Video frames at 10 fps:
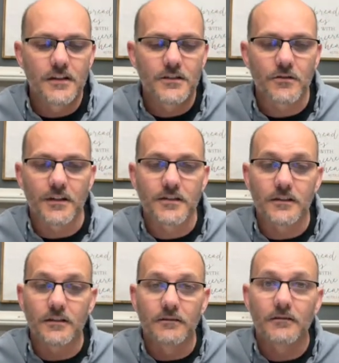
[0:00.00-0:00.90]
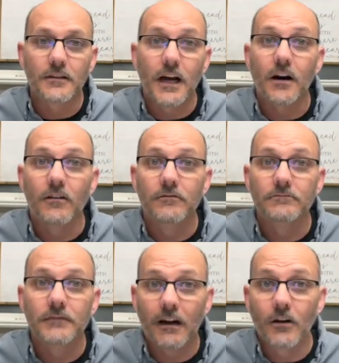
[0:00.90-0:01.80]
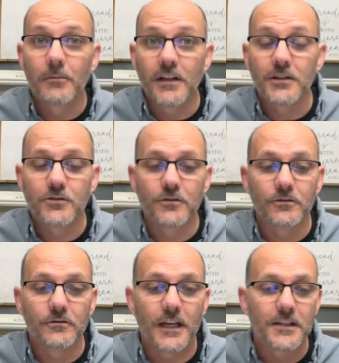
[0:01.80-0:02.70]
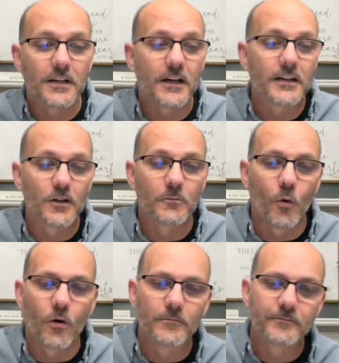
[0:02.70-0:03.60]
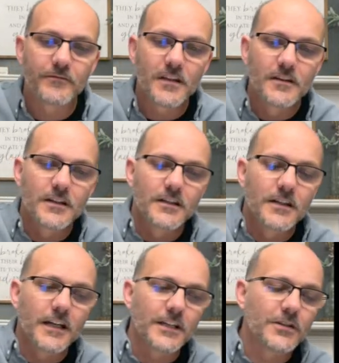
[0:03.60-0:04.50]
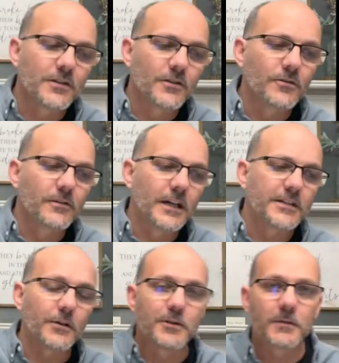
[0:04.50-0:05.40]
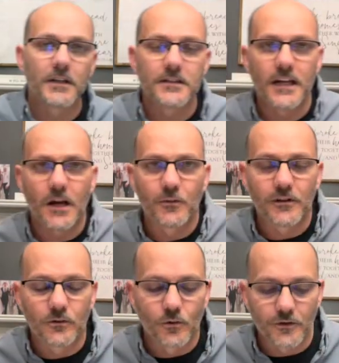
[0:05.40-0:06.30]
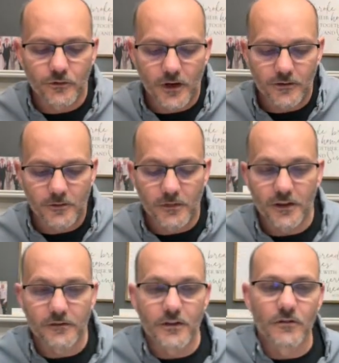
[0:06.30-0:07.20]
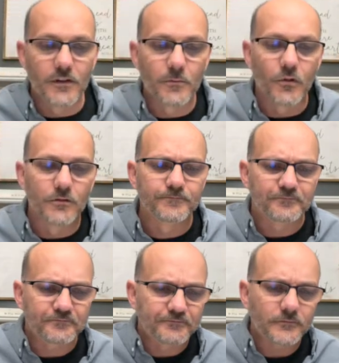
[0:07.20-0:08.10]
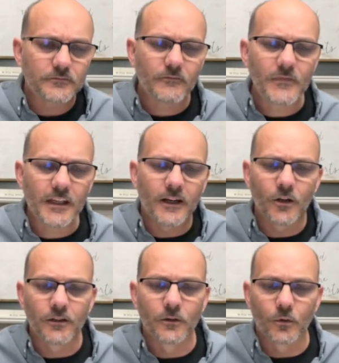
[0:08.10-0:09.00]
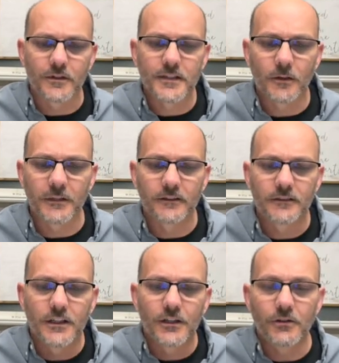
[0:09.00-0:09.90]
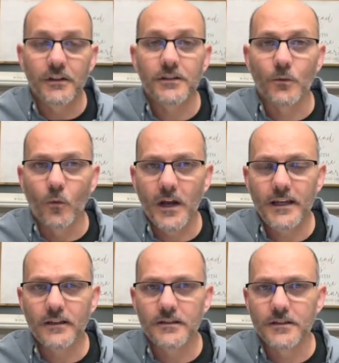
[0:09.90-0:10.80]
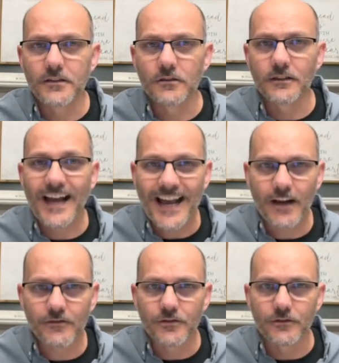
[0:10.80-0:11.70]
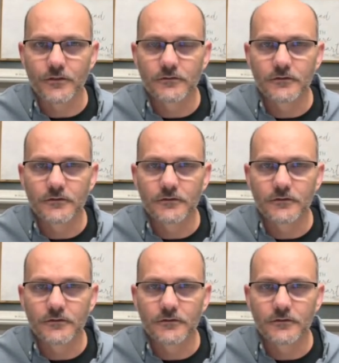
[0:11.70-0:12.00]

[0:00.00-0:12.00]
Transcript: So I said, I'll update you as I hear more. And so as I was spending time with the Lord throughout the month of November, I heard the Lord tell me, you need to wait until after